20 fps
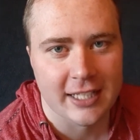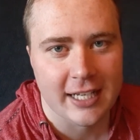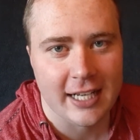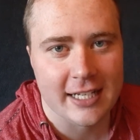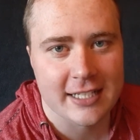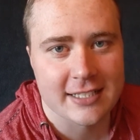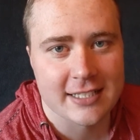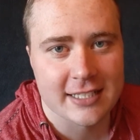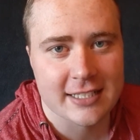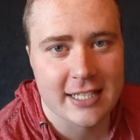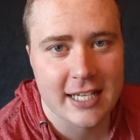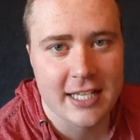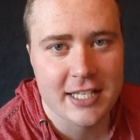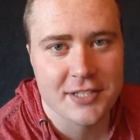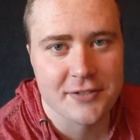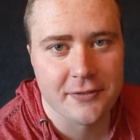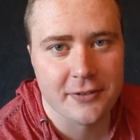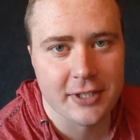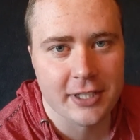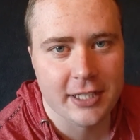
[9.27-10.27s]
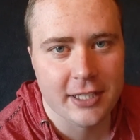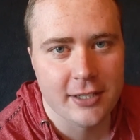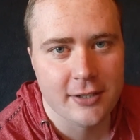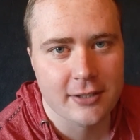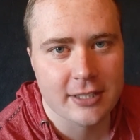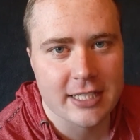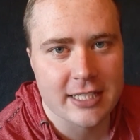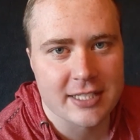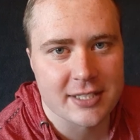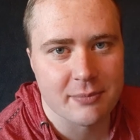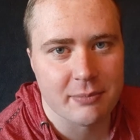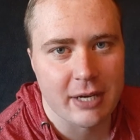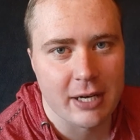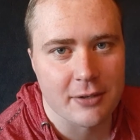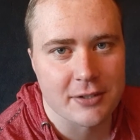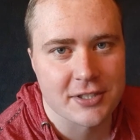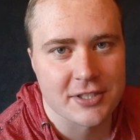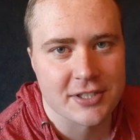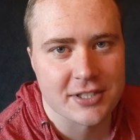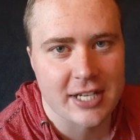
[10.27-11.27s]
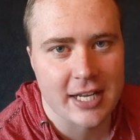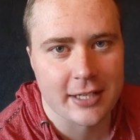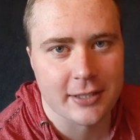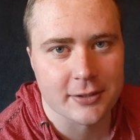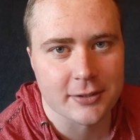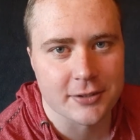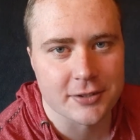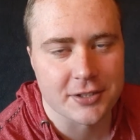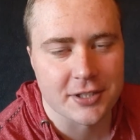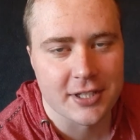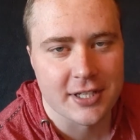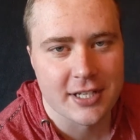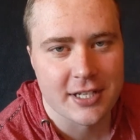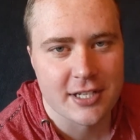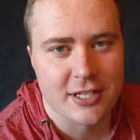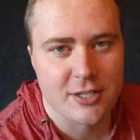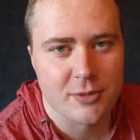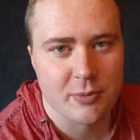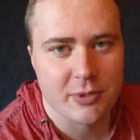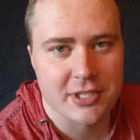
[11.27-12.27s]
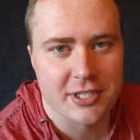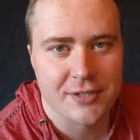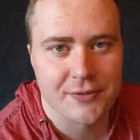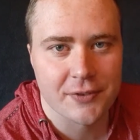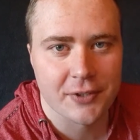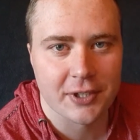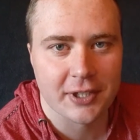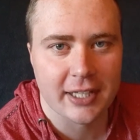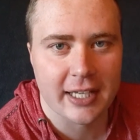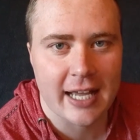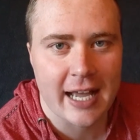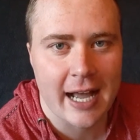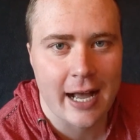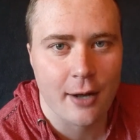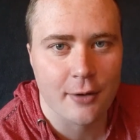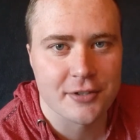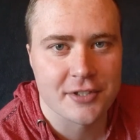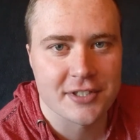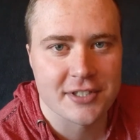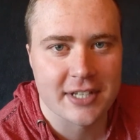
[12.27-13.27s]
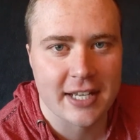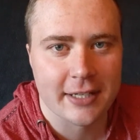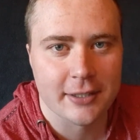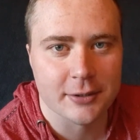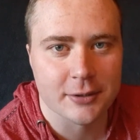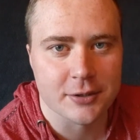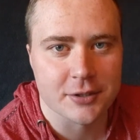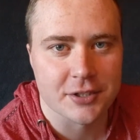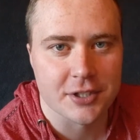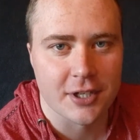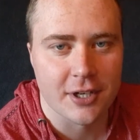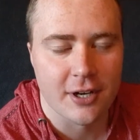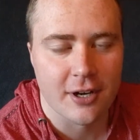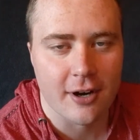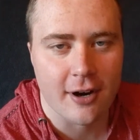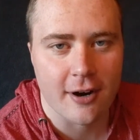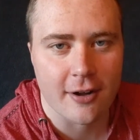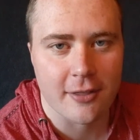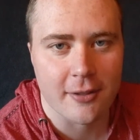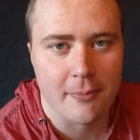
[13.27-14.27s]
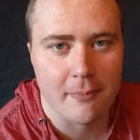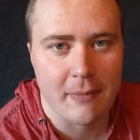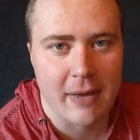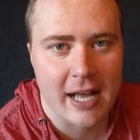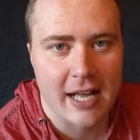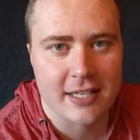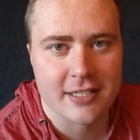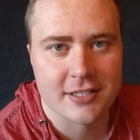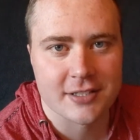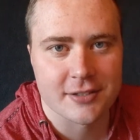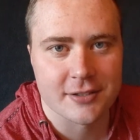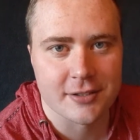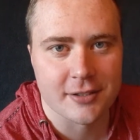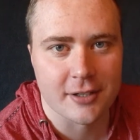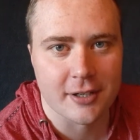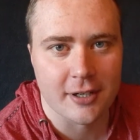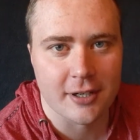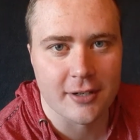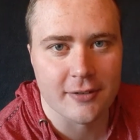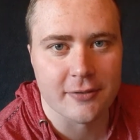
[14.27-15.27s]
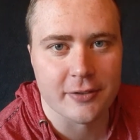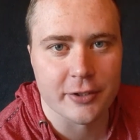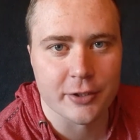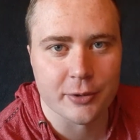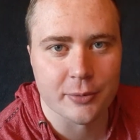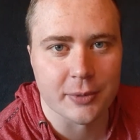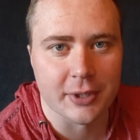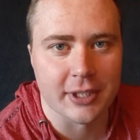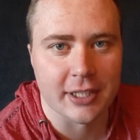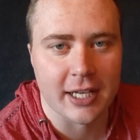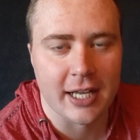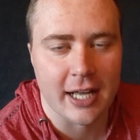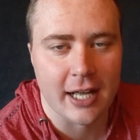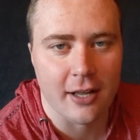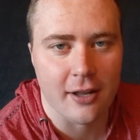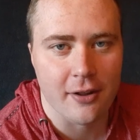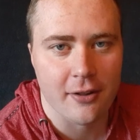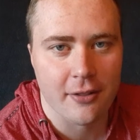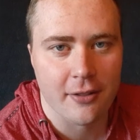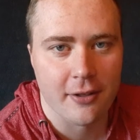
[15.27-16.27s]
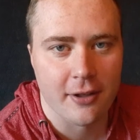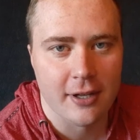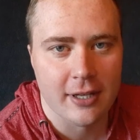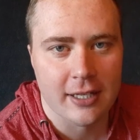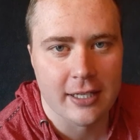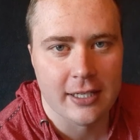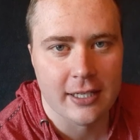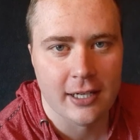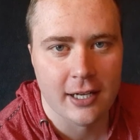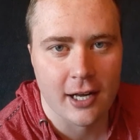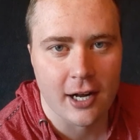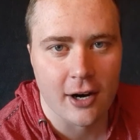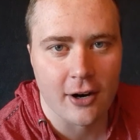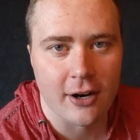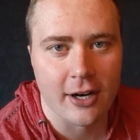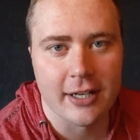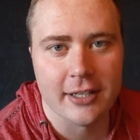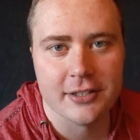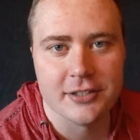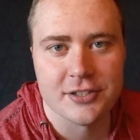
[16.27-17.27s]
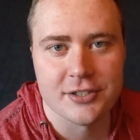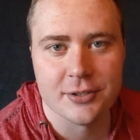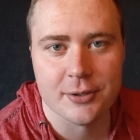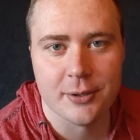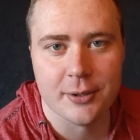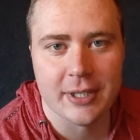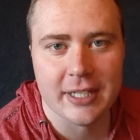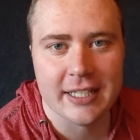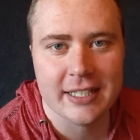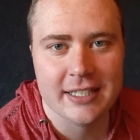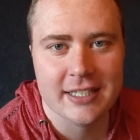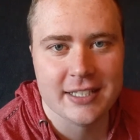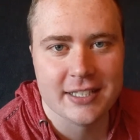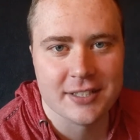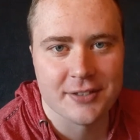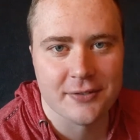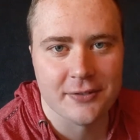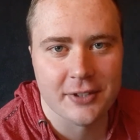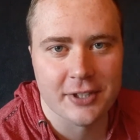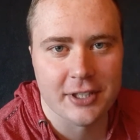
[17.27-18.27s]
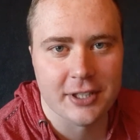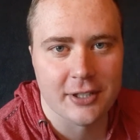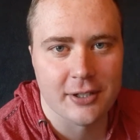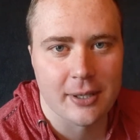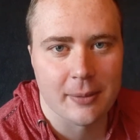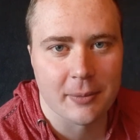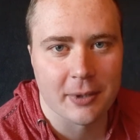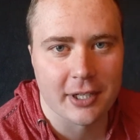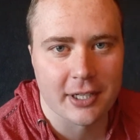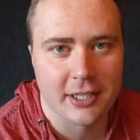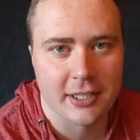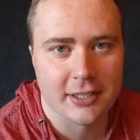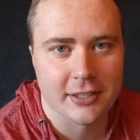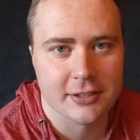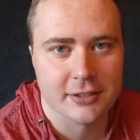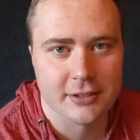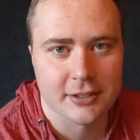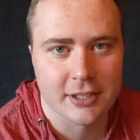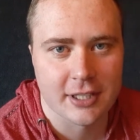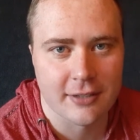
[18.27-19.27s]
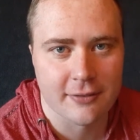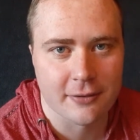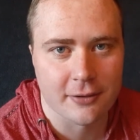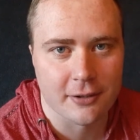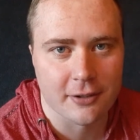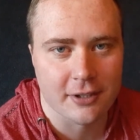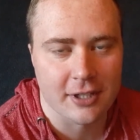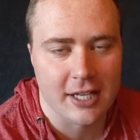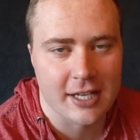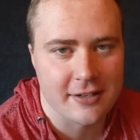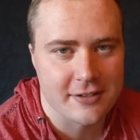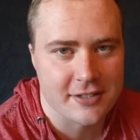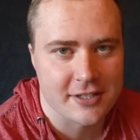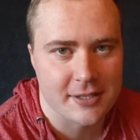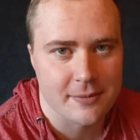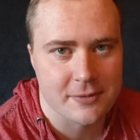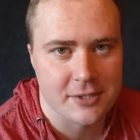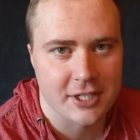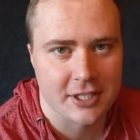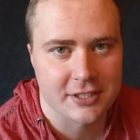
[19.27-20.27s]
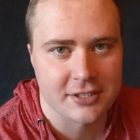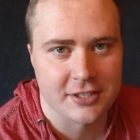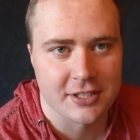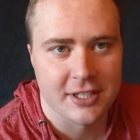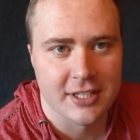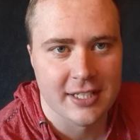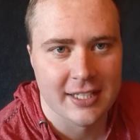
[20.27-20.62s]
And today's video is about cycles, specifically how cycles are the master of human health. Alright, so in this video I'm going to cover a lot of subjects.